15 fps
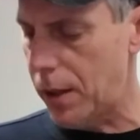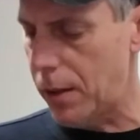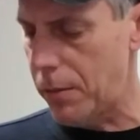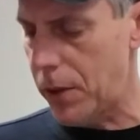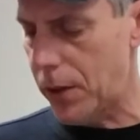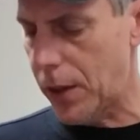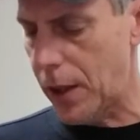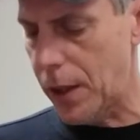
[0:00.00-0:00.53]

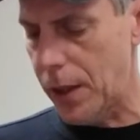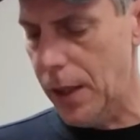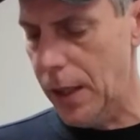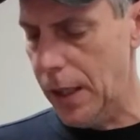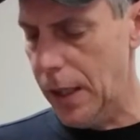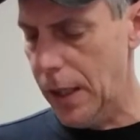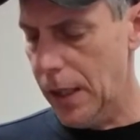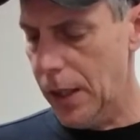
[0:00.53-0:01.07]
Just kind of
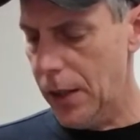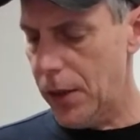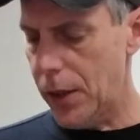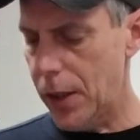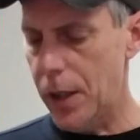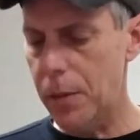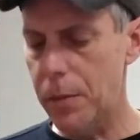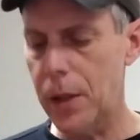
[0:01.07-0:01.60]
set
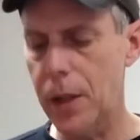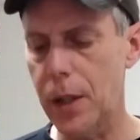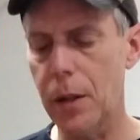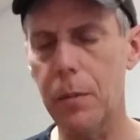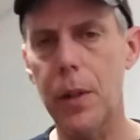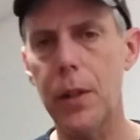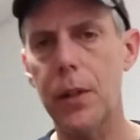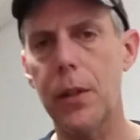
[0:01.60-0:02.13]
it up in there.
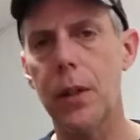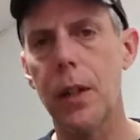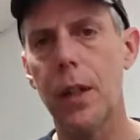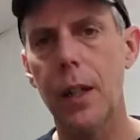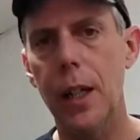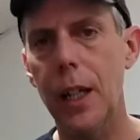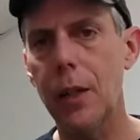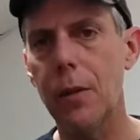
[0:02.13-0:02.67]
But
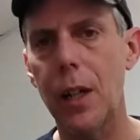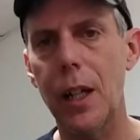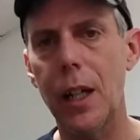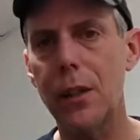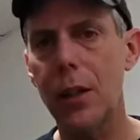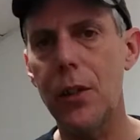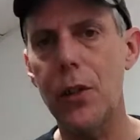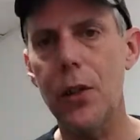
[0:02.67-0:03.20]
anyway,
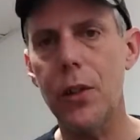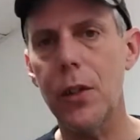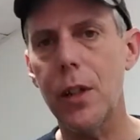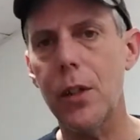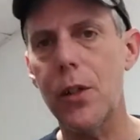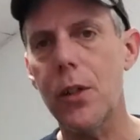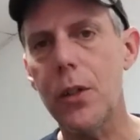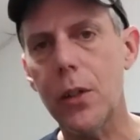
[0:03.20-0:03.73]
it's
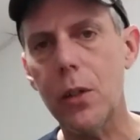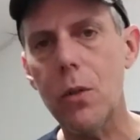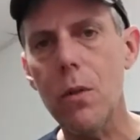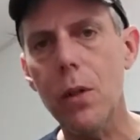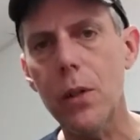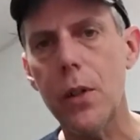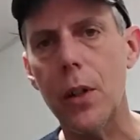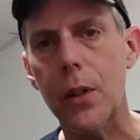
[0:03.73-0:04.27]
just
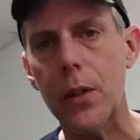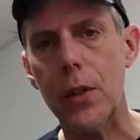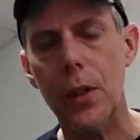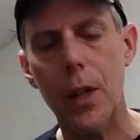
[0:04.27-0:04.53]
gorgeous.